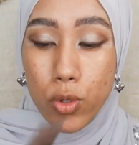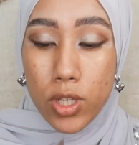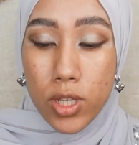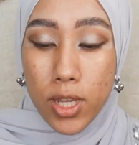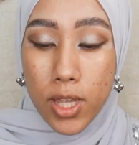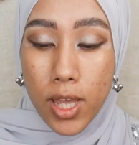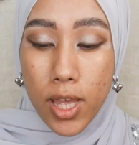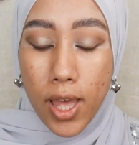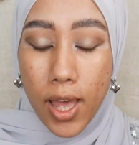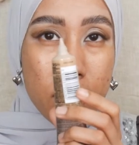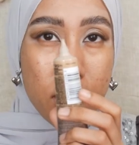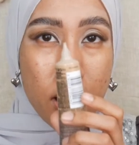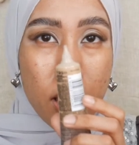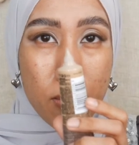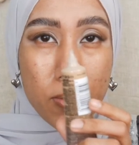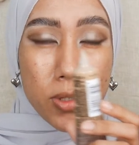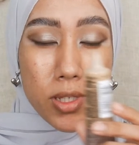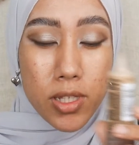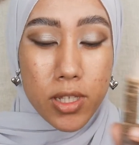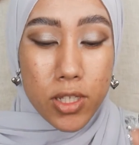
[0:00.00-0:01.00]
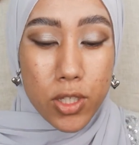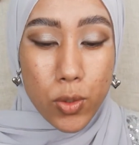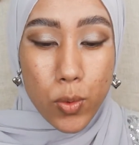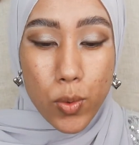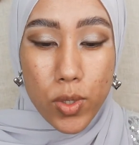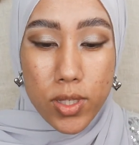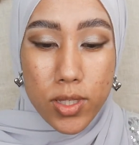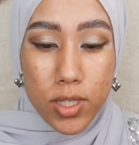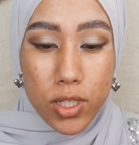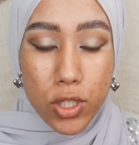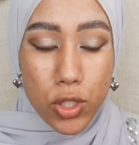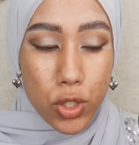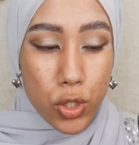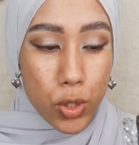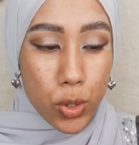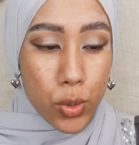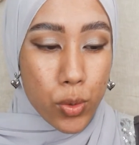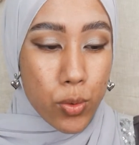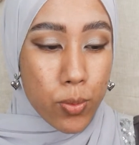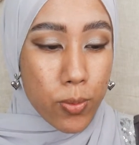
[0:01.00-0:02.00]
good. It comes in a squeezy
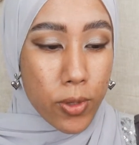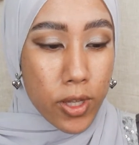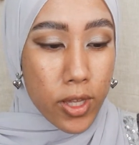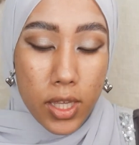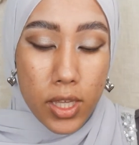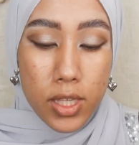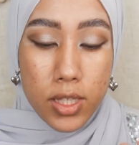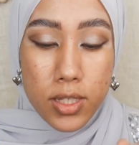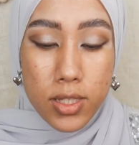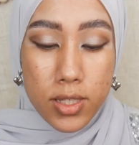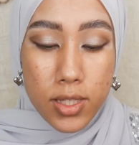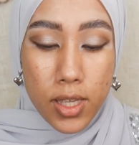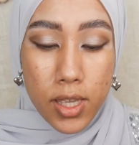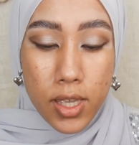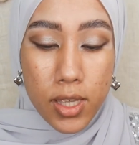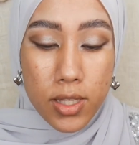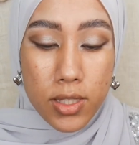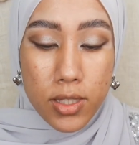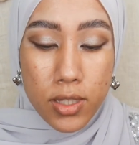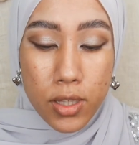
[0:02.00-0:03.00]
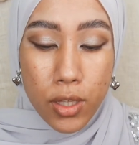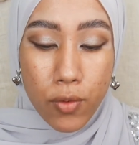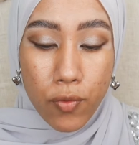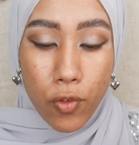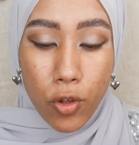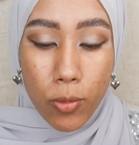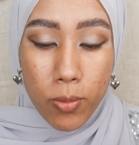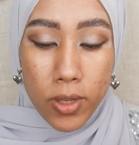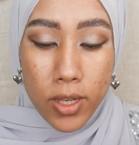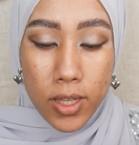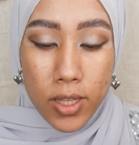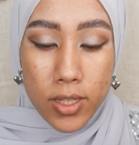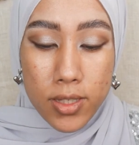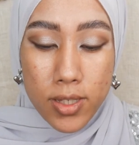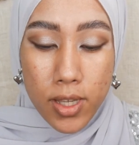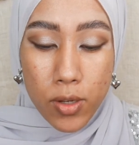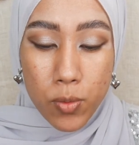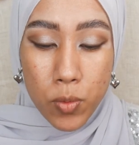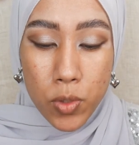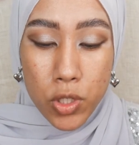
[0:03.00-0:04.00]
tube. It says the formula
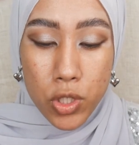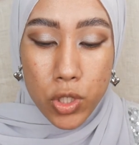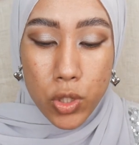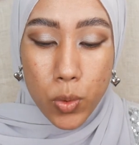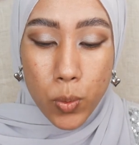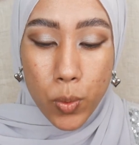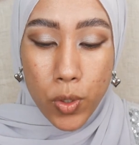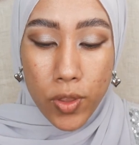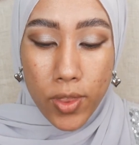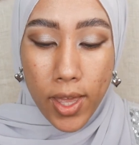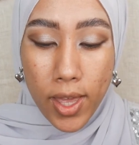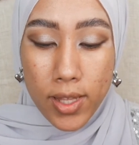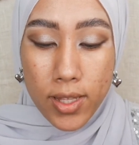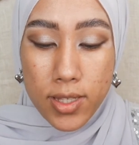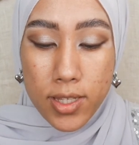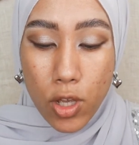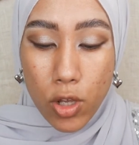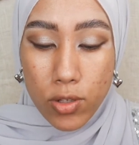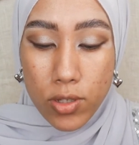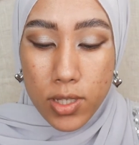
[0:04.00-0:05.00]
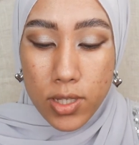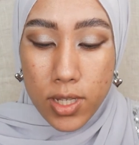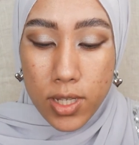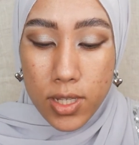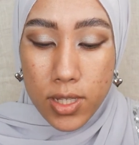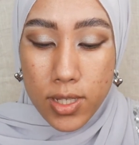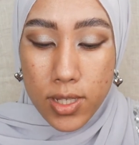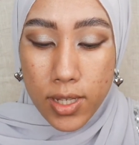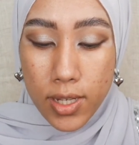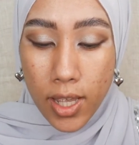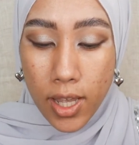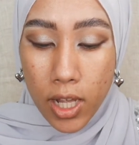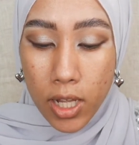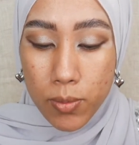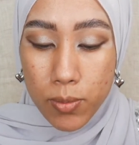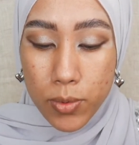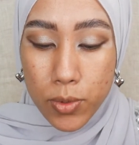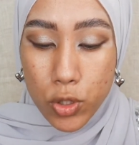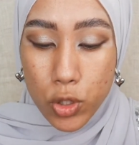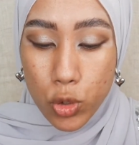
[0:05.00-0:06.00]
is enriched with antioxidants and
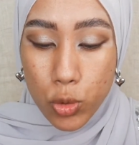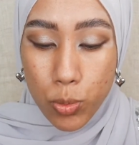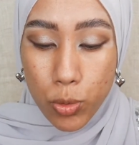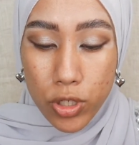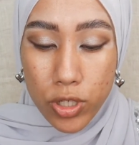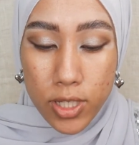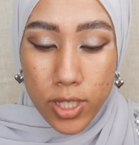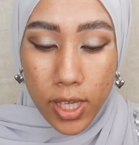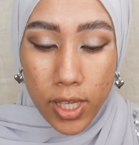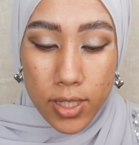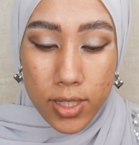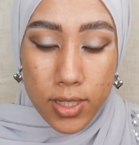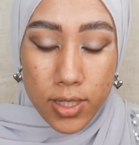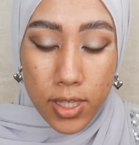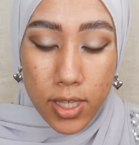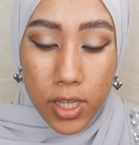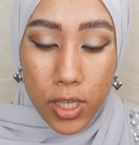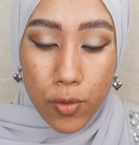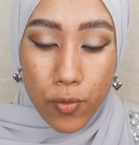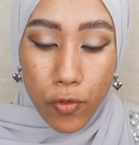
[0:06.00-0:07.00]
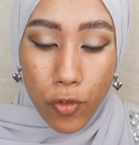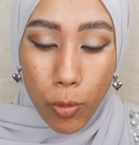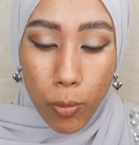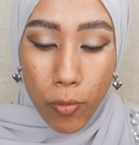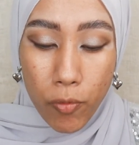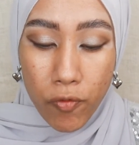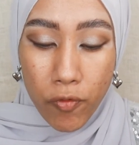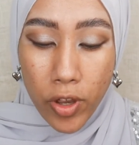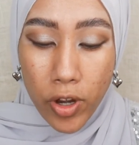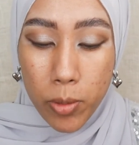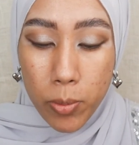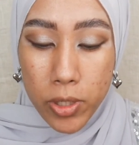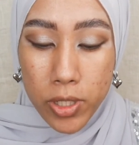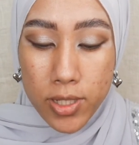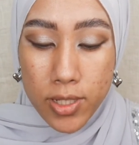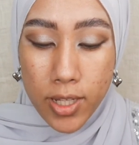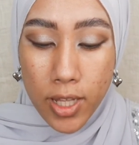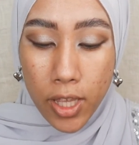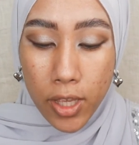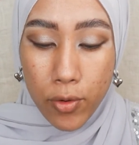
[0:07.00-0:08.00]
helps to protect skin from
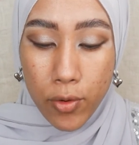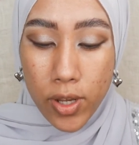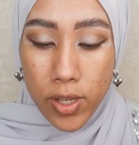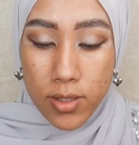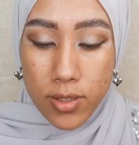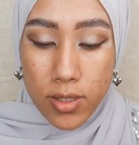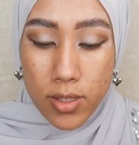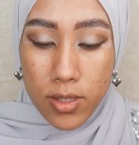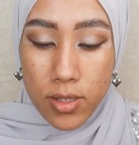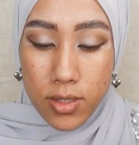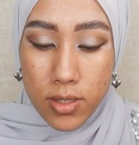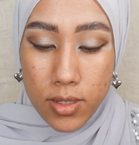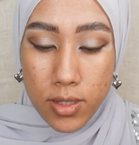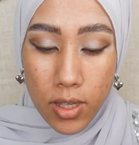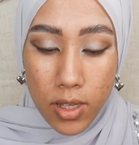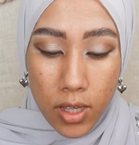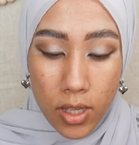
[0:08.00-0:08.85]
environmental aggressors.